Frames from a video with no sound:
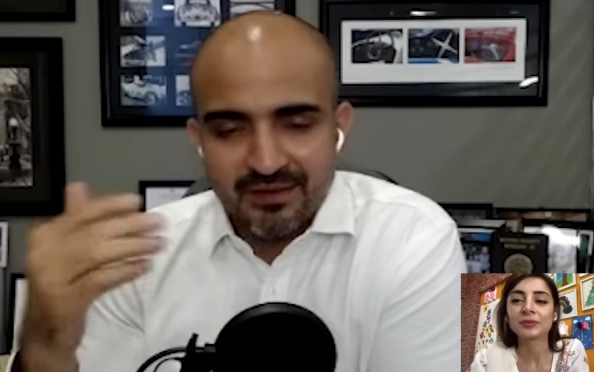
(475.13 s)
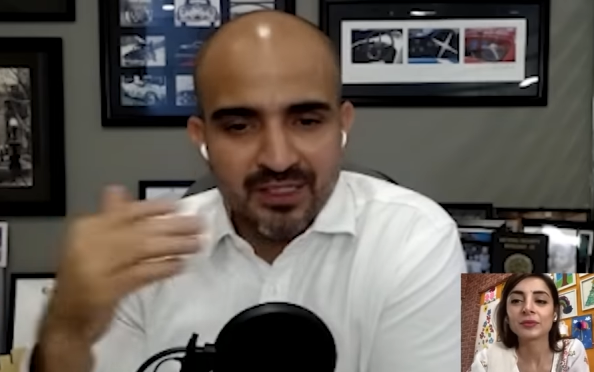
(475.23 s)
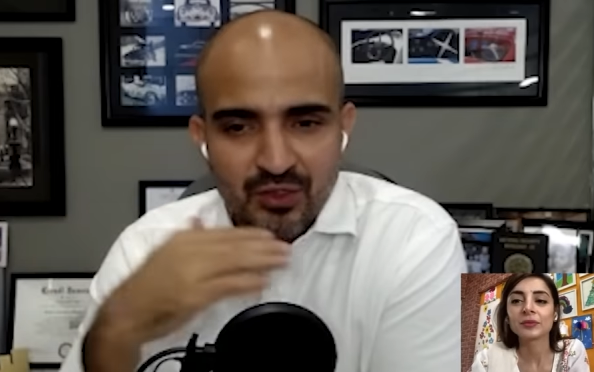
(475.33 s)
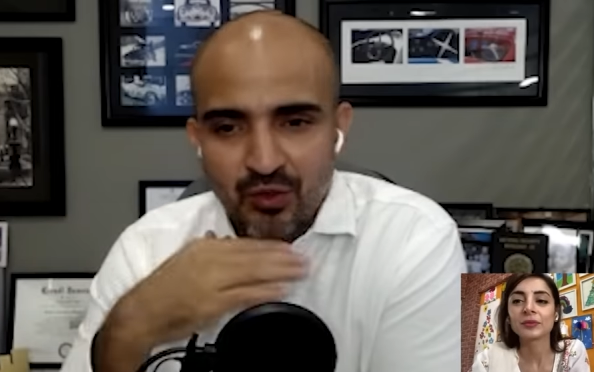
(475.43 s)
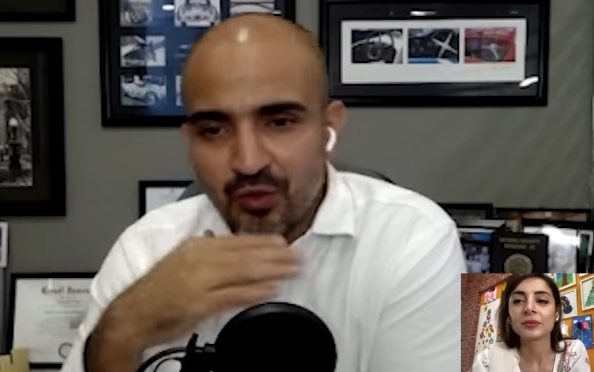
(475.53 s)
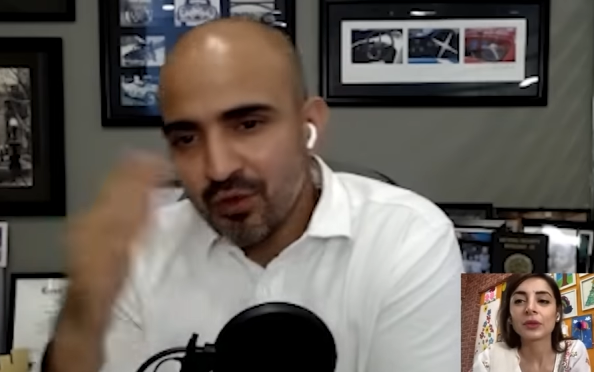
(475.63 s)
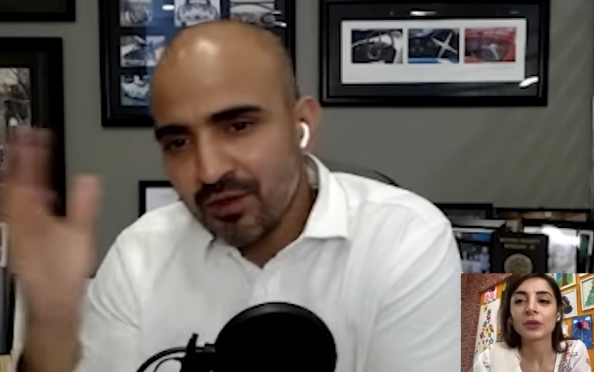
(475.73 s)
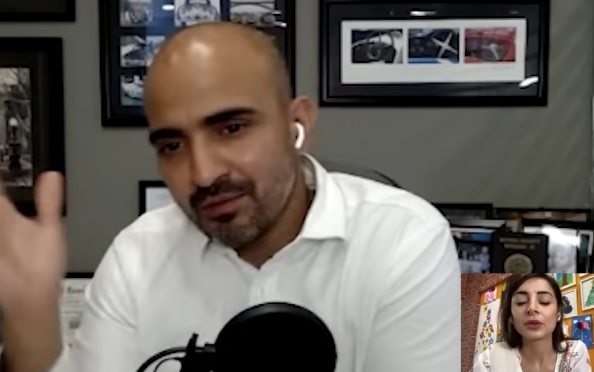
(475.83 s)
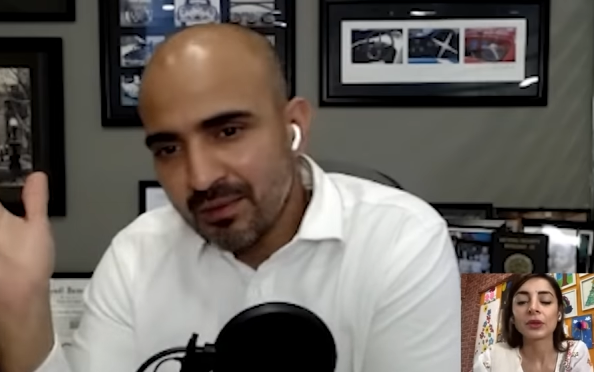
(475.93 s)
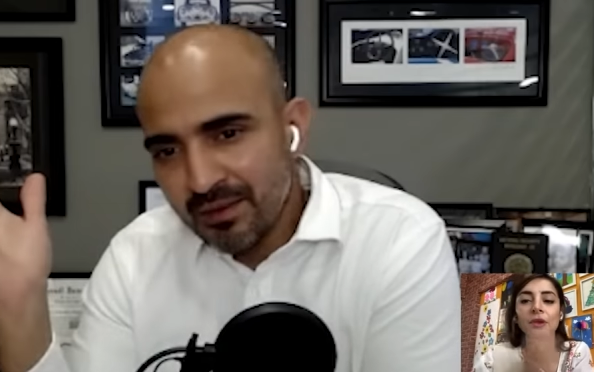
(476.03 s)
Speaker 1: there's a
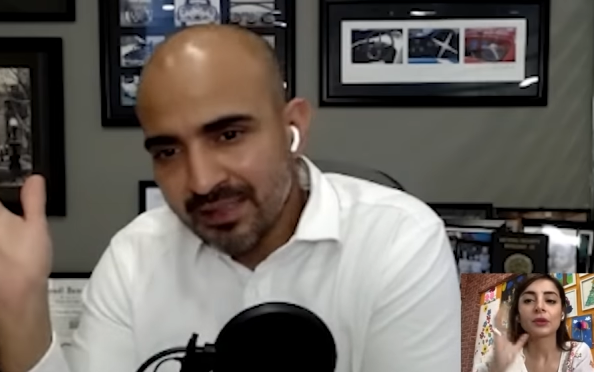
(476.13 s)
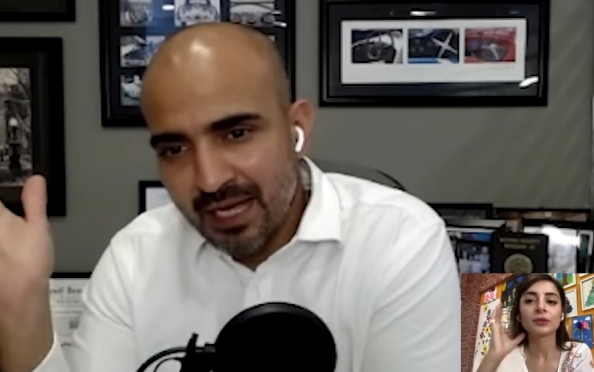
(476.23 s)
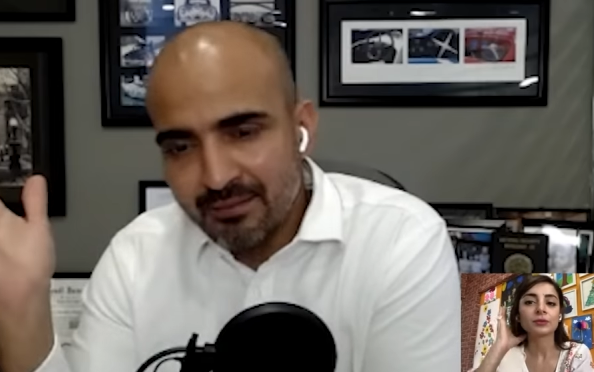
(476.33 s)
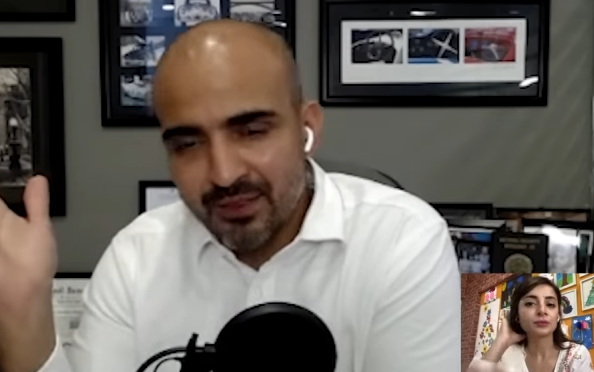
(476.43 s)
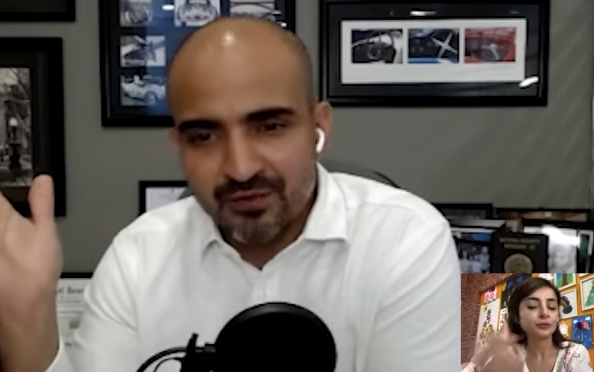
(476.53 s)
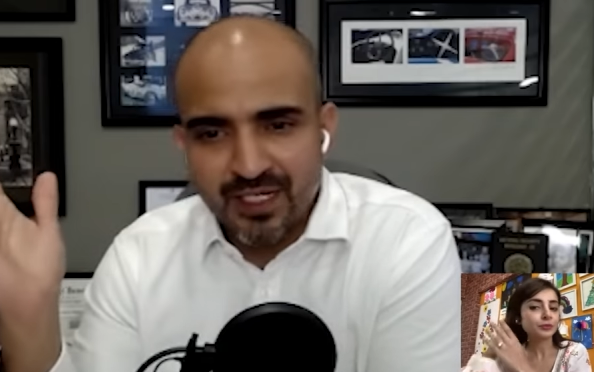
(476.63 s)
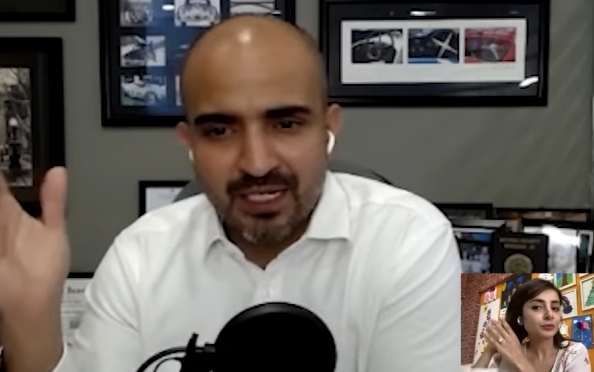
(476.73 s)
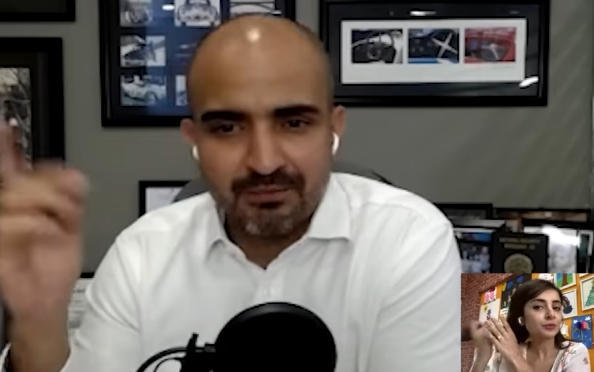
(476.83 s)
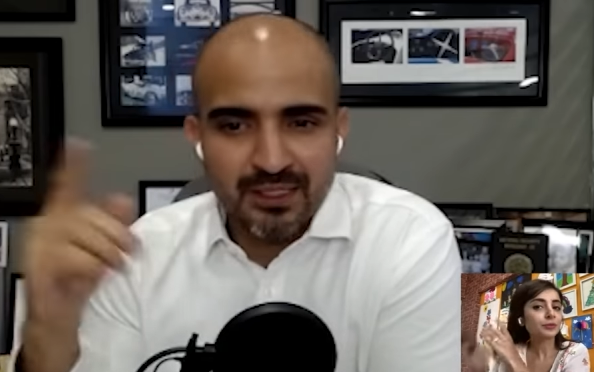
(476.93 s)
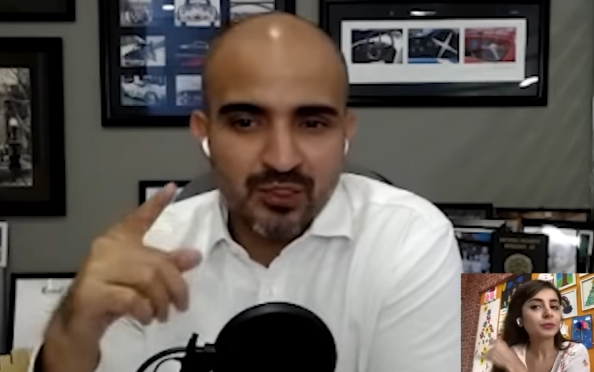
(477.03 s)
whole gamut
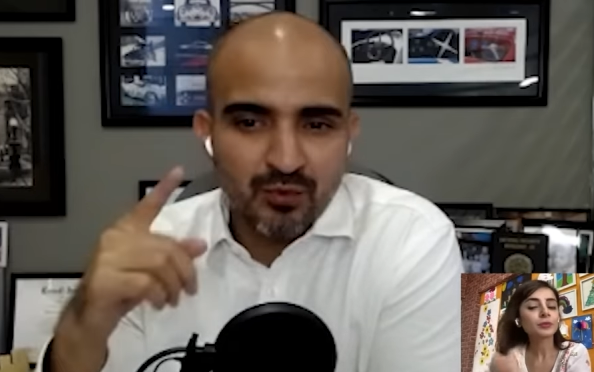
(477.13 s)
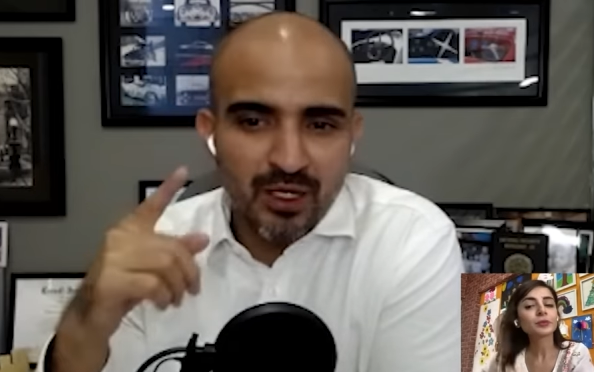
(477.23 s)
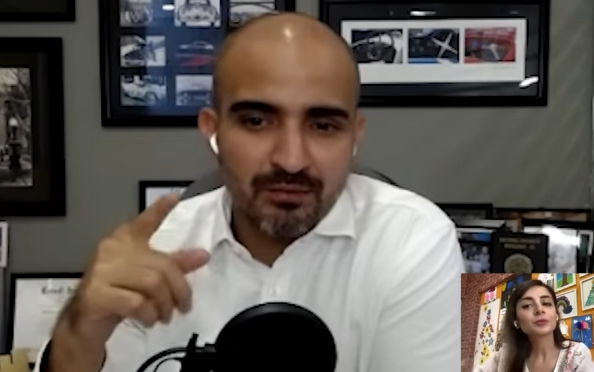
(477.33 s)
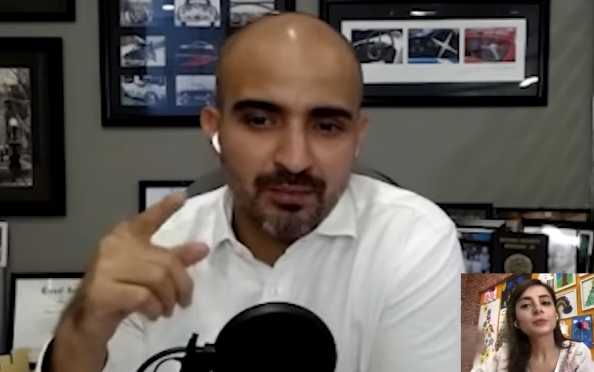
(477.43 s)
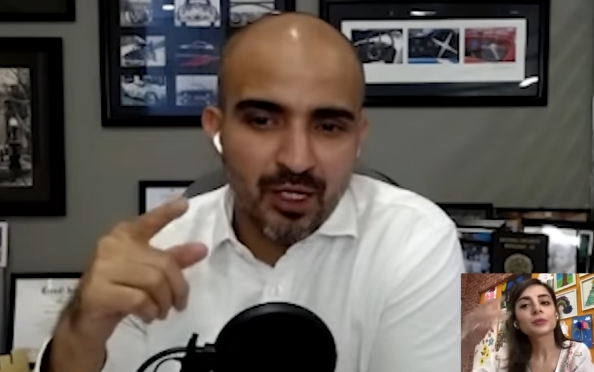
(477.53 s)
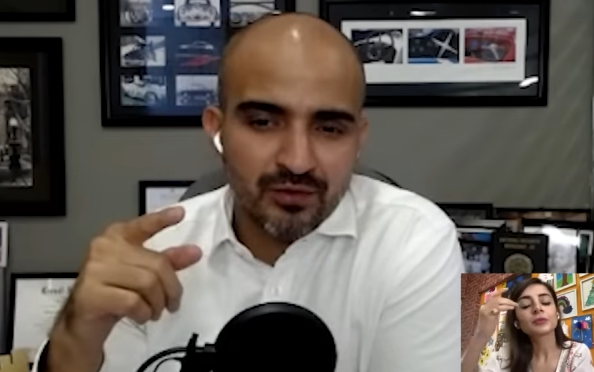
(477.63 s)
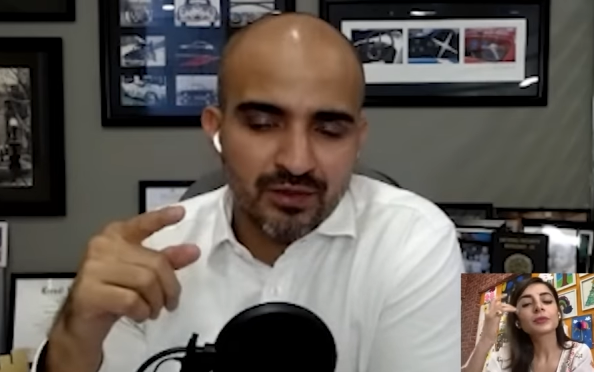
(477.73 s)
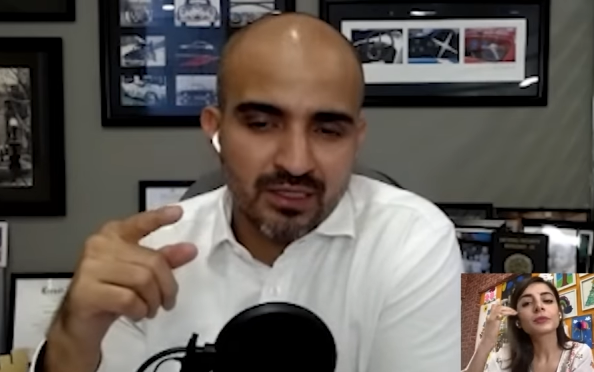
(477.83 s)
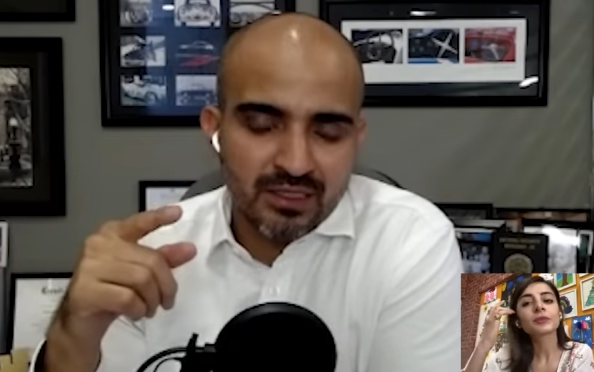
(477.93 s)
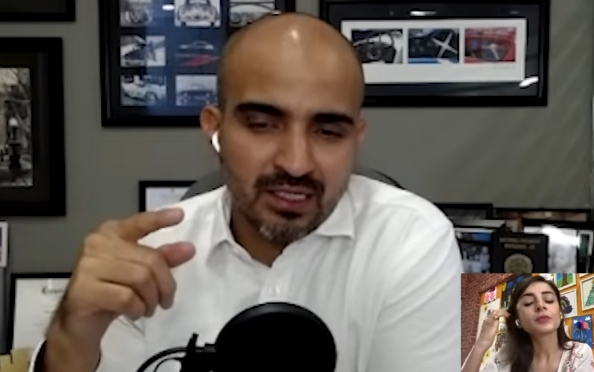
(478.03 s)
of that but there's one
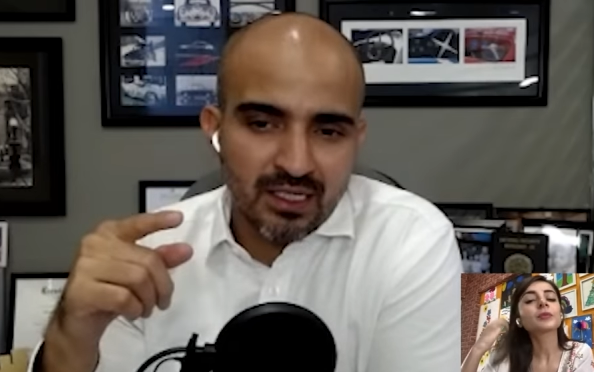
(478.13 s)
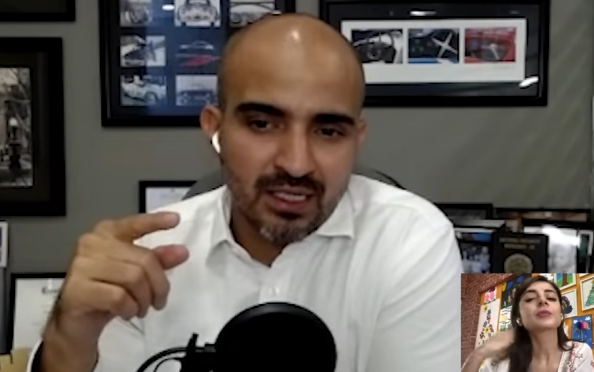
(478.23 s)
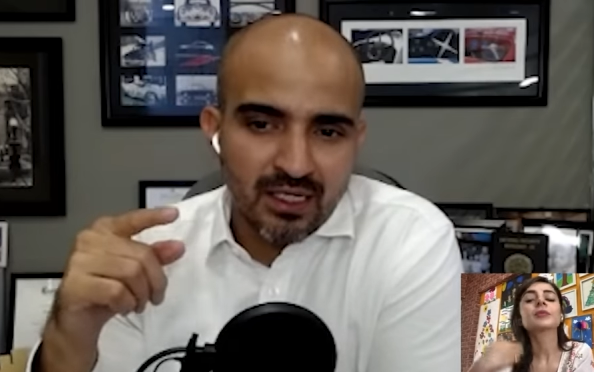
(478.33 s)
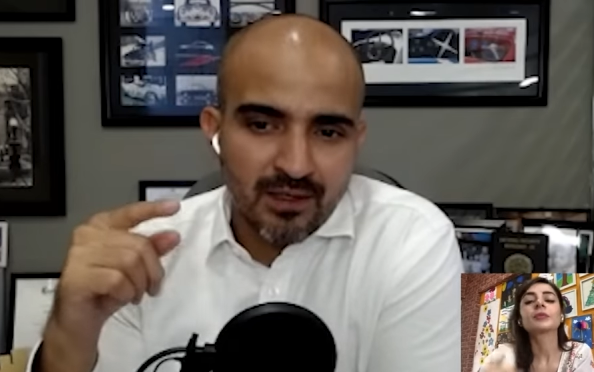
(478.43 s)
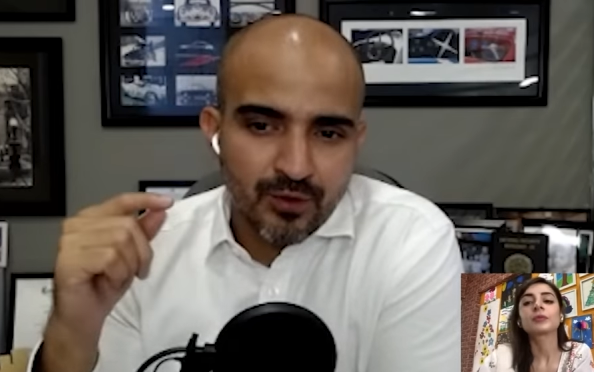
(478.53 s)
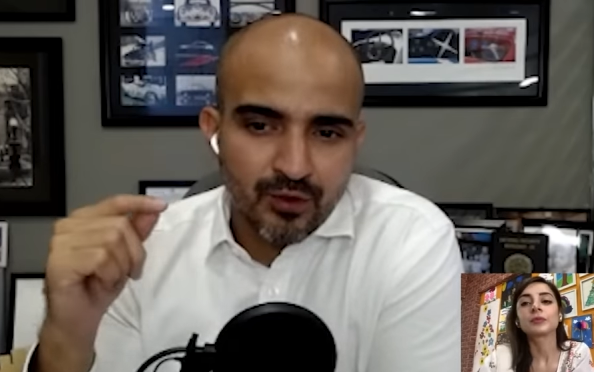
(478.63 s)
part of this that